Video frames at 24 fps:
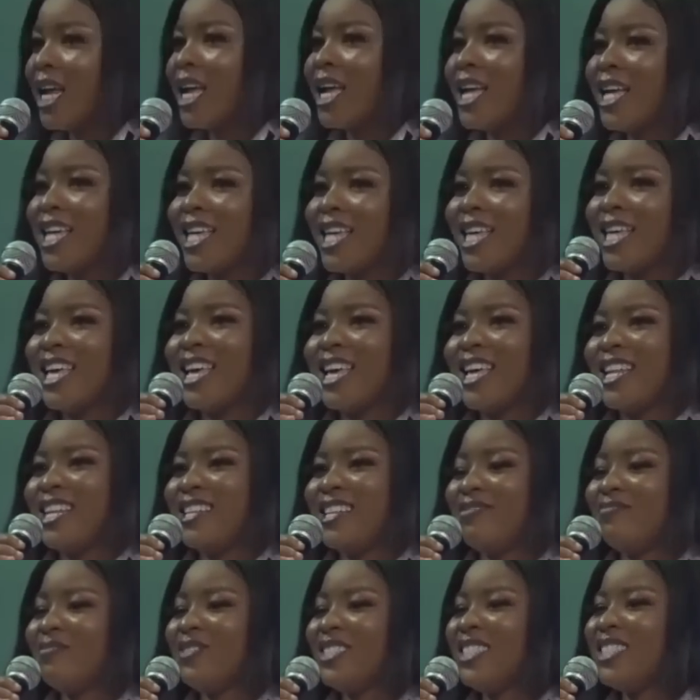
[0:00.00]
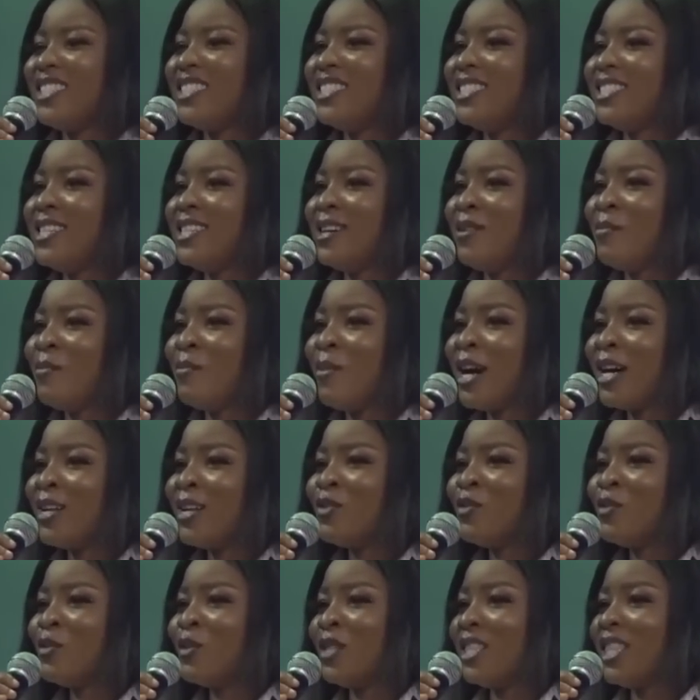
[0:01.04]
Yeah. The
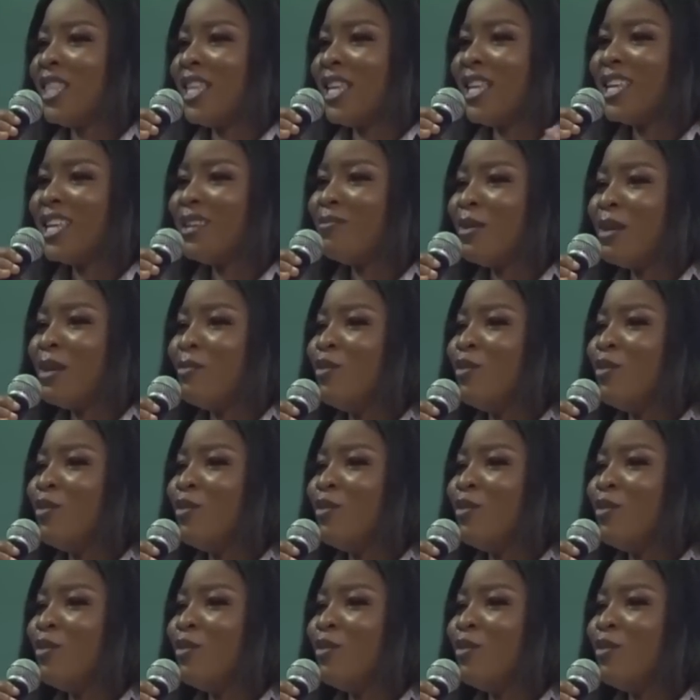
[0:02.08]
man will think